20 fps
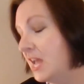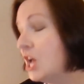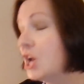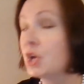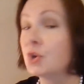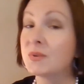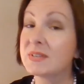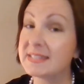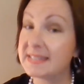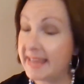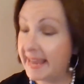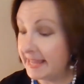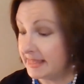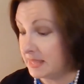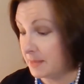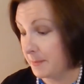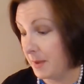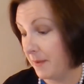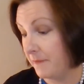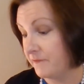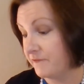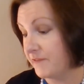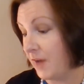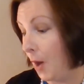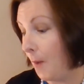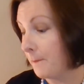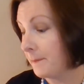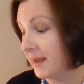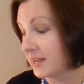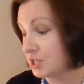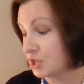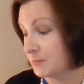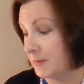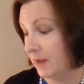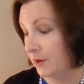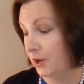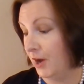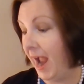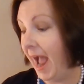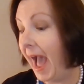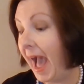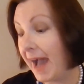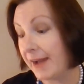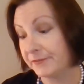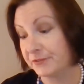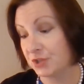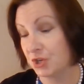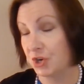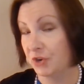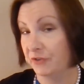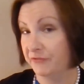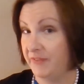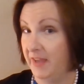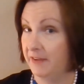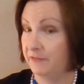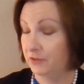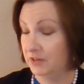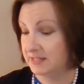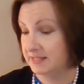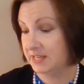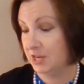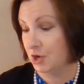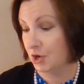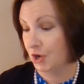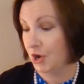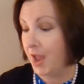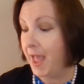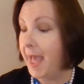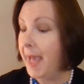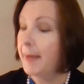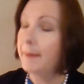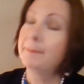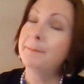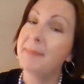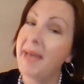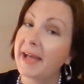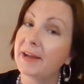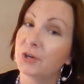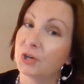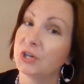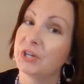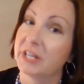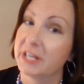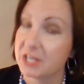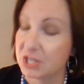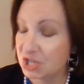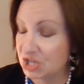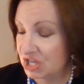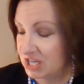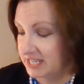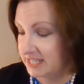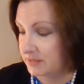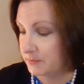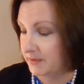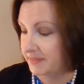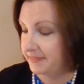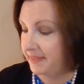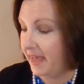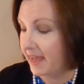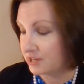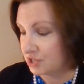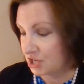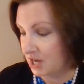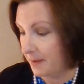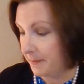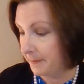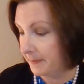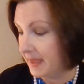Chrysanthemum felt much better after her favorite dinner, macaroni and cheese with ketchup,